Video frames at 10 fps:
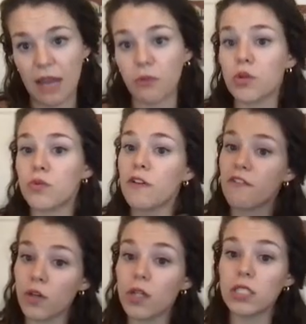and would
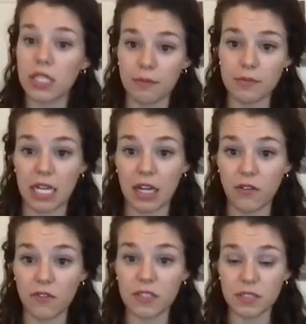refer to
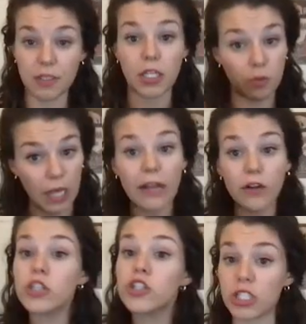themselves, you know,
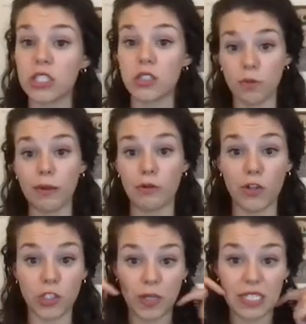Christians would be
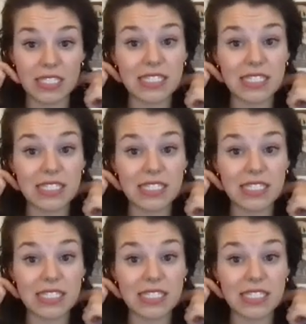referred to as